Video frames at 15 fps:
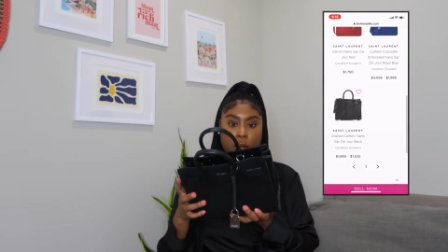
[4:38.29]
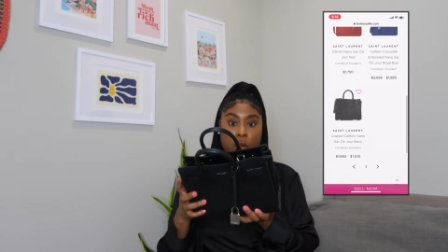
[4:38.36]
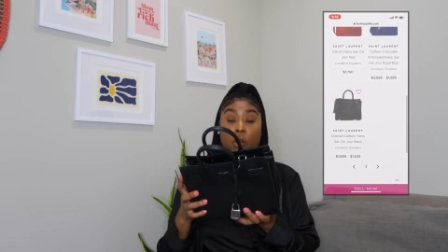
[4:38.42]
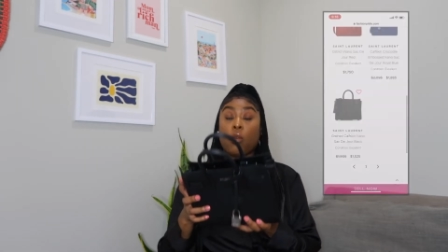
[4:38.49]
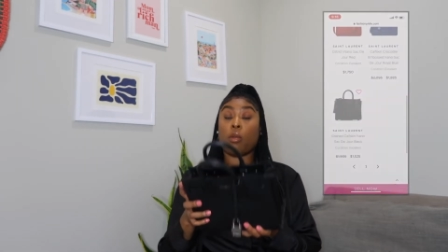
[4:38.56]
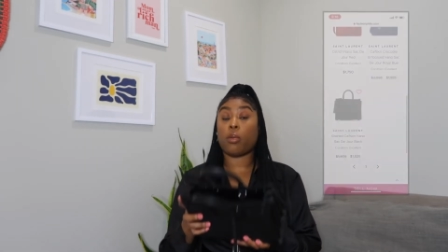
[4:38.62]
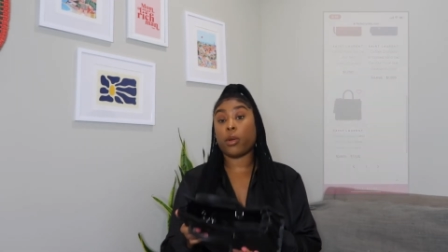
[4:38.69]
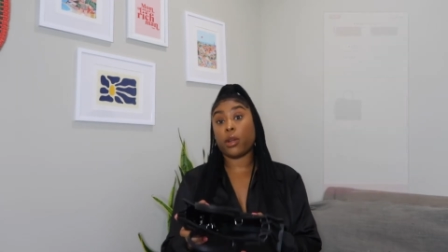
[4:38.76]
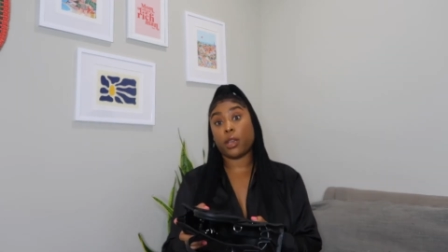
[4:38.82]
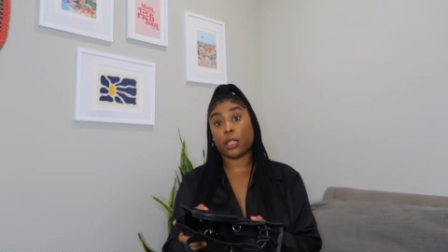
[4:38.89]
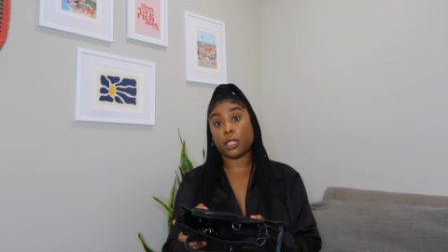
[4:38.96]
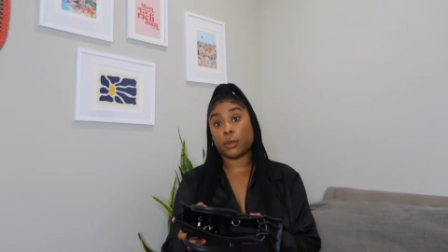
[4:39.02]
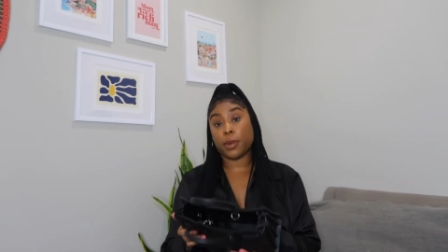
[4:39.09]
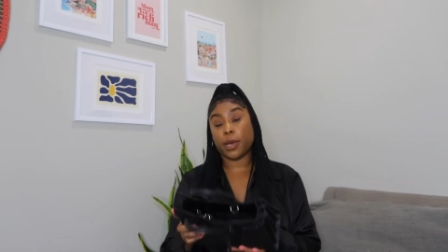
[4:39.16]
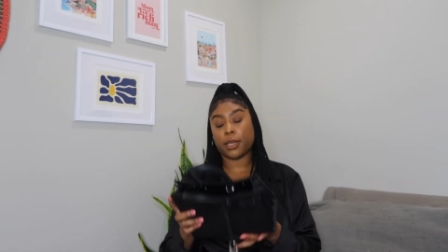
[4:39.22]
or
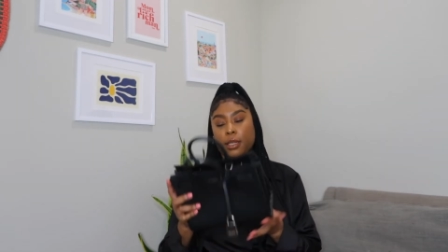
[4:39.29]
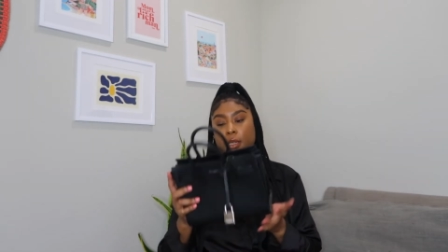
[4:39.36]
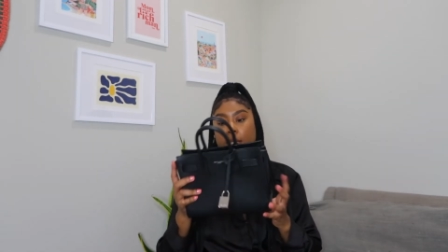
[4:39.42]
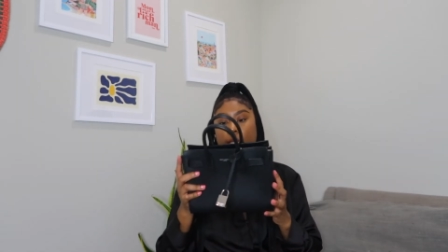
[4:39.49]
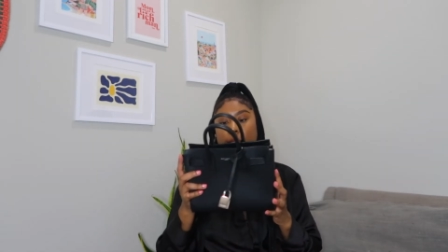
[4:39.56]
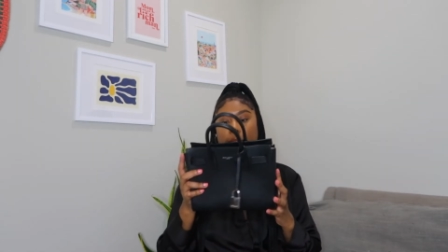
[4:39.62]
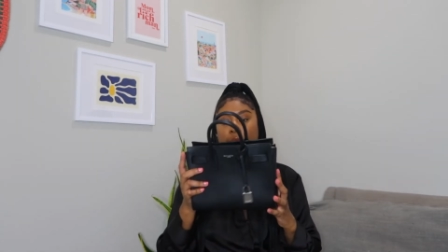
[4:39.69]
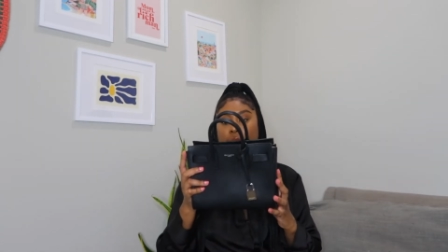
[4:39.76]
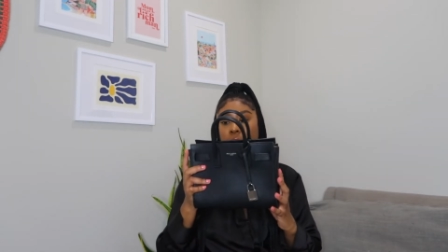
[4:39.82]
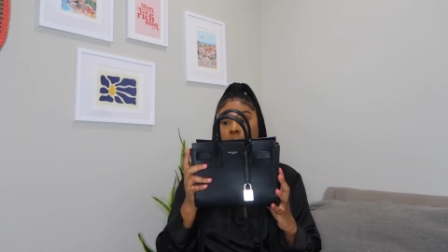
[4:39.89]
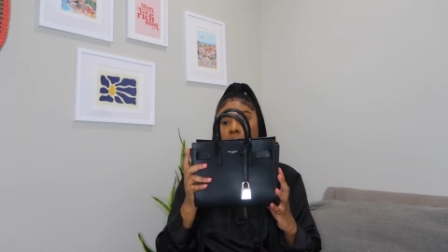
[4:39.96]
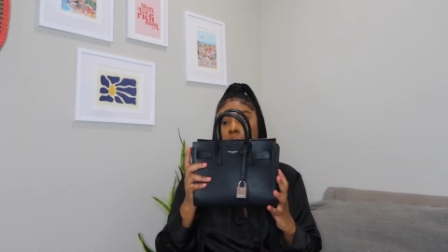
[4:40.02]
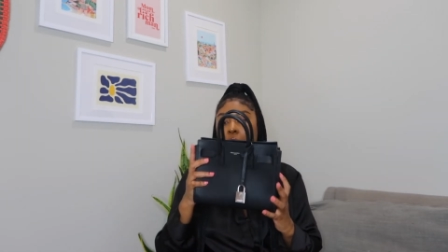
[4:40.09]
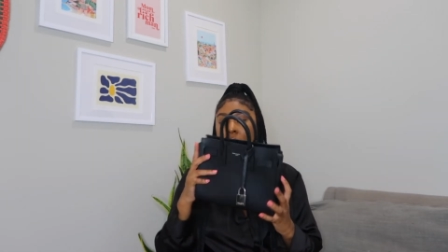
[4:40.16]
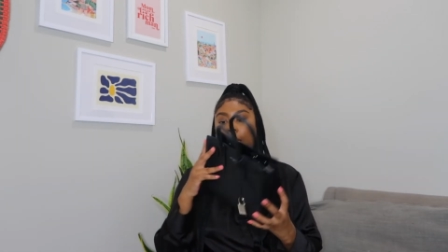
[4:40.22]
re-inspecting it,
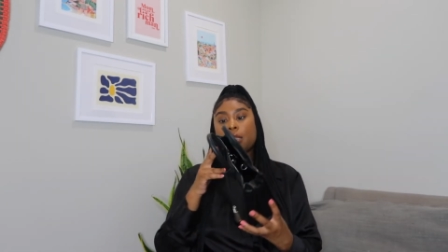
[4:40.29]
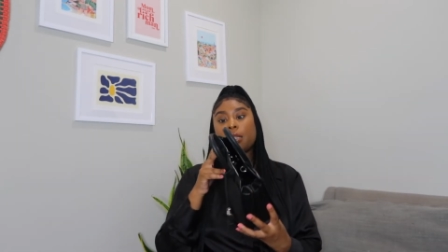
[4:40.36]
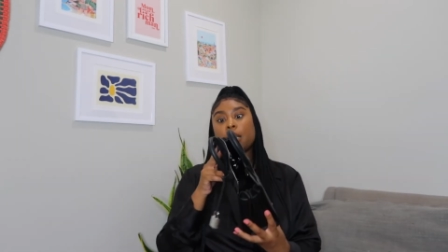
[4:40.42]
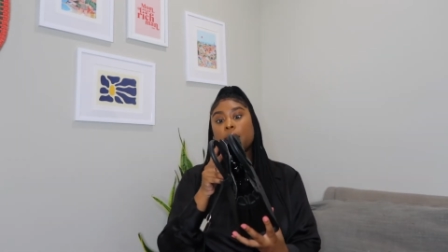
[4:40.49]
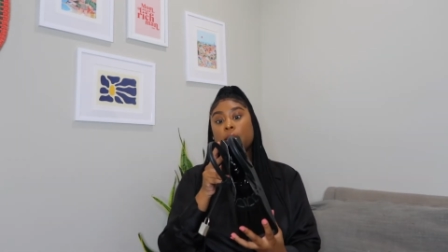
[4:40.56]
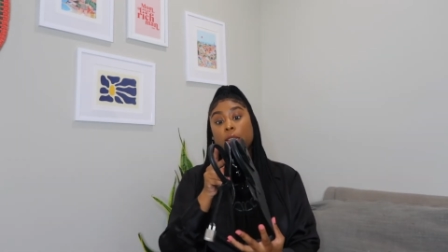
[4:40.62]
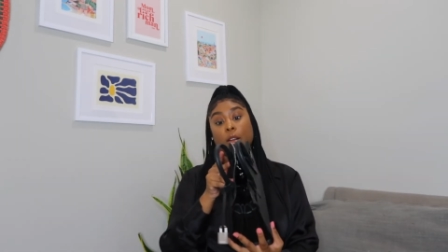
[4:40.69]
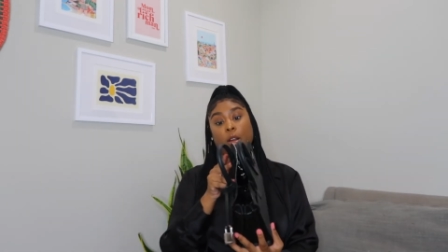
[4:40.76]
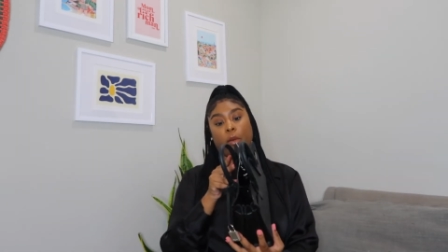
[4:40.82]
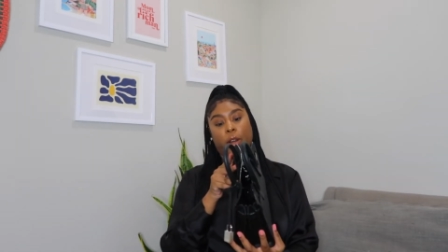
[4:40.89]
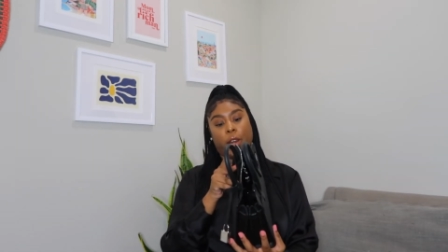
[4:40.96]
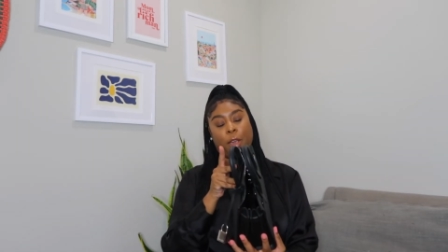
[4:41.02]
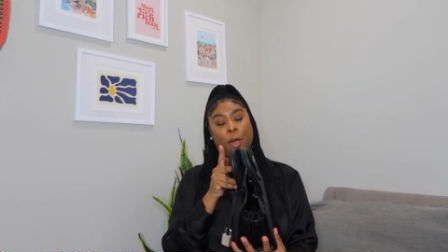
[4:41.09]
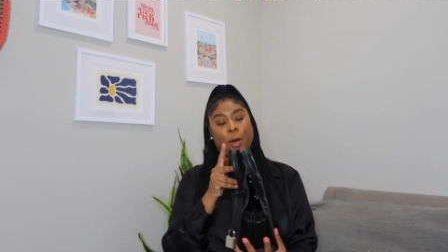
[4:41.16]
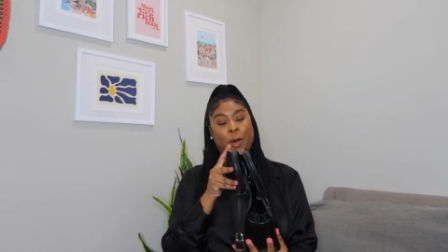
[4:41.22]
because I did
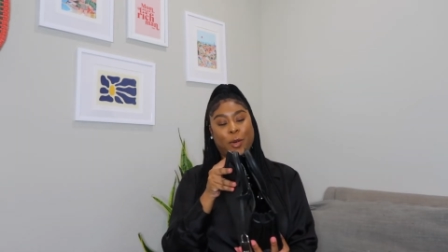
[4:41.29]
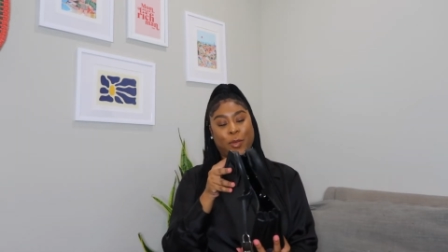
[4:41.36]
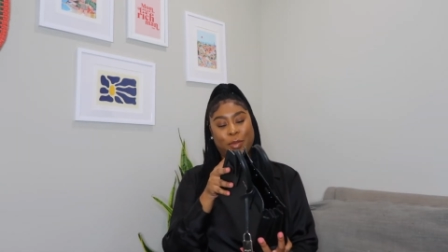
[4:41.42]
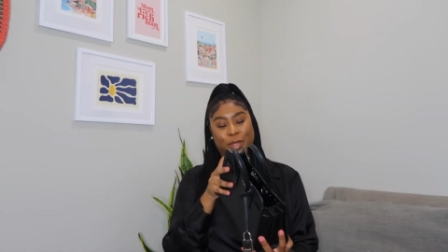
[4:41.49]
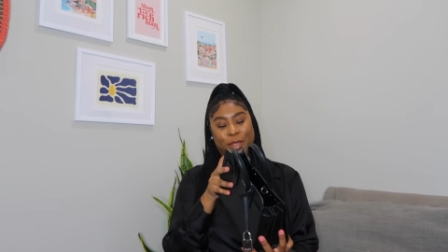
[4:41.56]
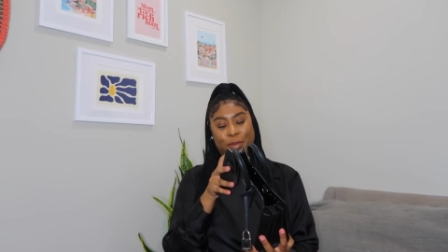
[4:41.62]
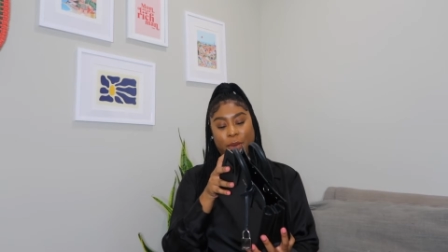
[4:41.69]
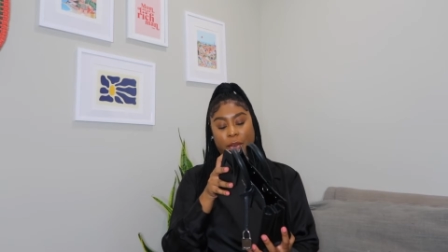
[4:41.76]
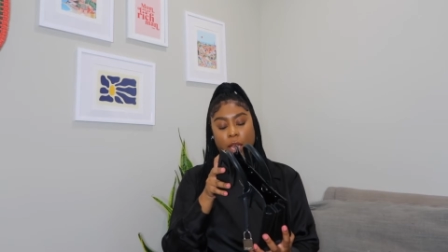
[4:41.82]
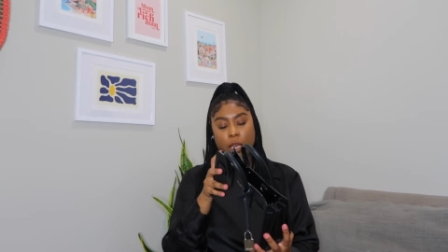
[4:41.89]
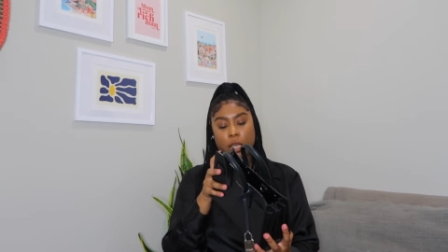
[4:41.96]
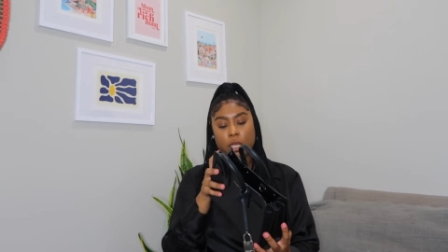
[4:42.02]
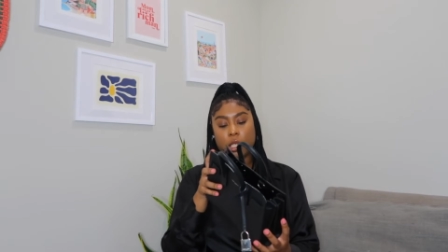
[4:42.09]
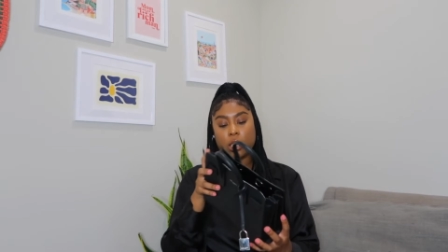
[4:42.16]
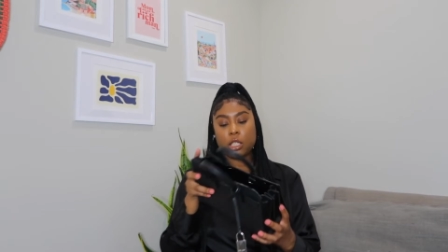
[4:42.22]
already open the
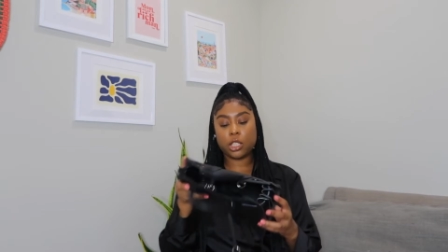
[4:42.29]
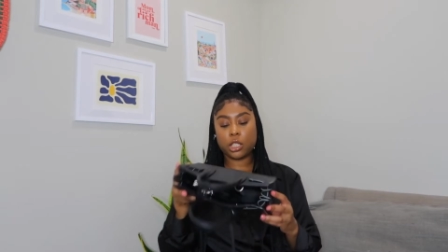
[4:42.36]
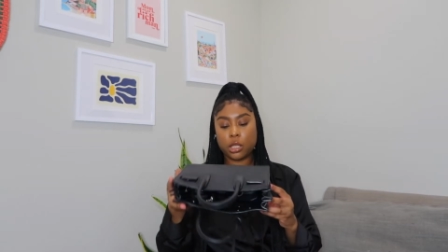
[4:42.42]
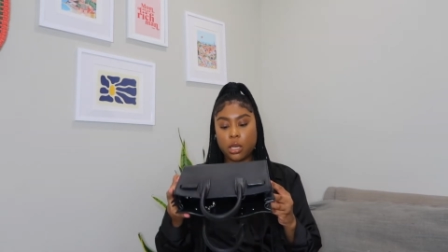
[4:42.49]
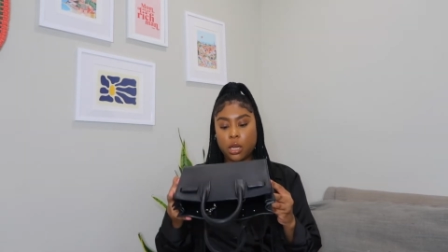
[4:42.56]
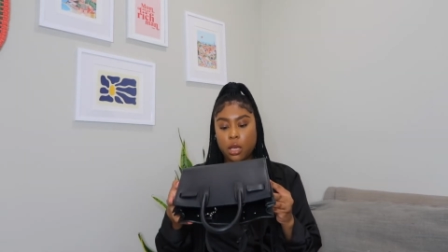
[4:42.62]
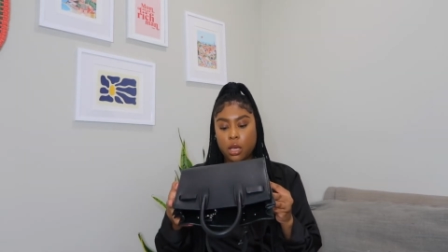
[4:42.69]
package,